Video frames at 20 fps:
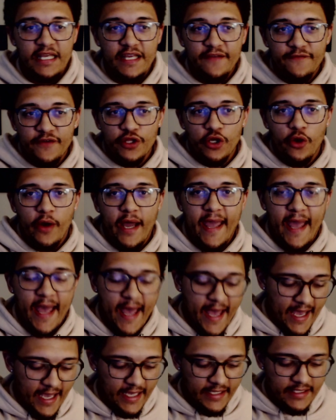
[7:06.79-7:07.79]
Even though I
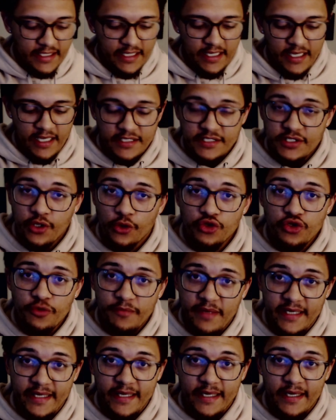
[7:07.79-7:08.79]
had a social
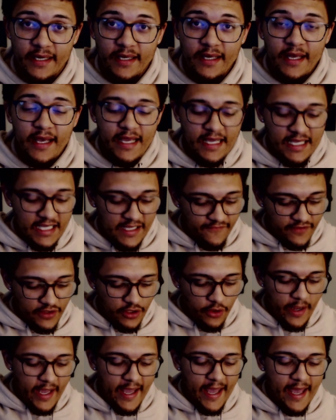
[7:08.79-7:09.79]
media, even
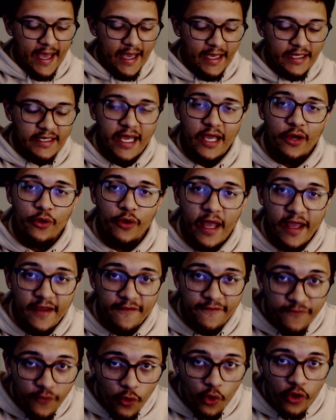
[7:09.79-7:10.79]
though I had a, a,
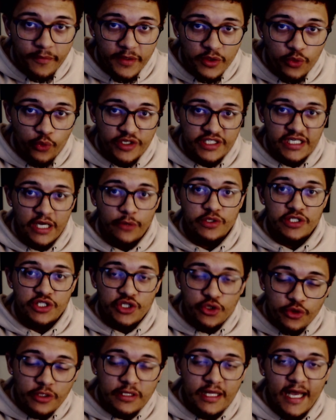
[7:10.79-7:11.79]
form in which I was
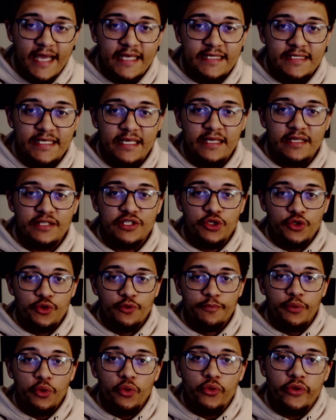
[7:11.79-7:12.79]
utilizing
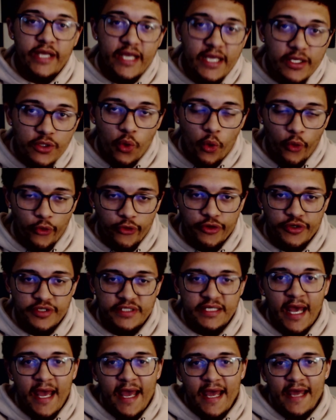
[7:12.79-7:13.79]
to pull in
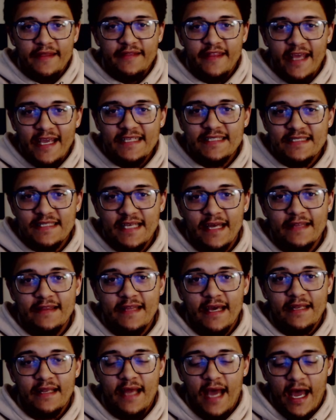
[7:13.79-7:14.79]
orders, they said
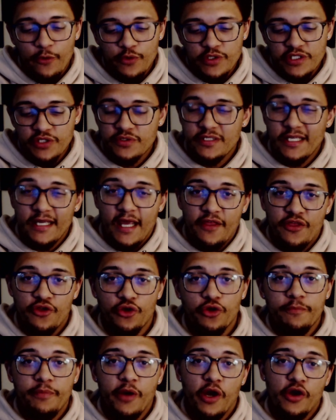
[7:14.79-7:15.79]
that I was using a
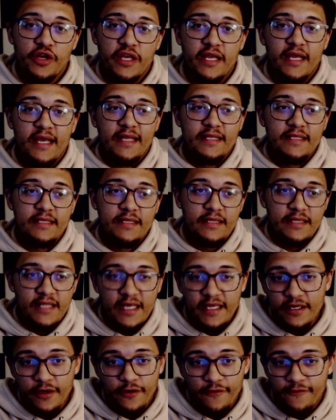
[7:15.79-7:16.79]
third party and
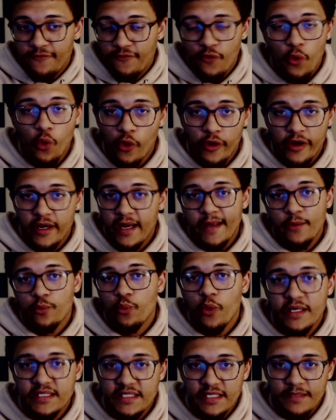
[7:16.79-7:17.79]
therefore it
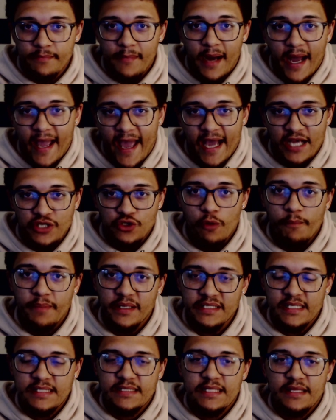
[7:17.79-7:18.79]
wasn't my actual
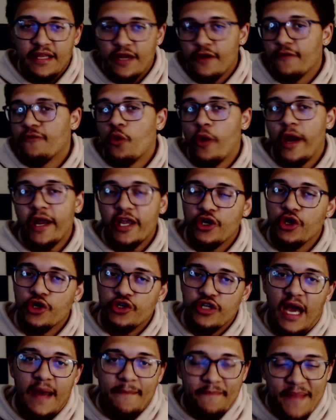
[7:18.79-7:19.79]
business and therefore I
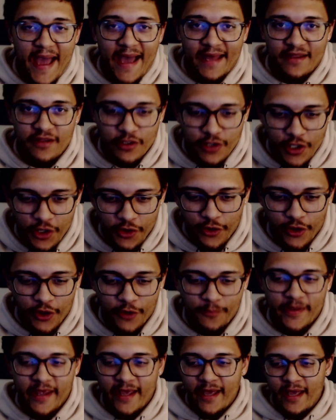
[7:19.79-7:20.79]
could not patent the logo.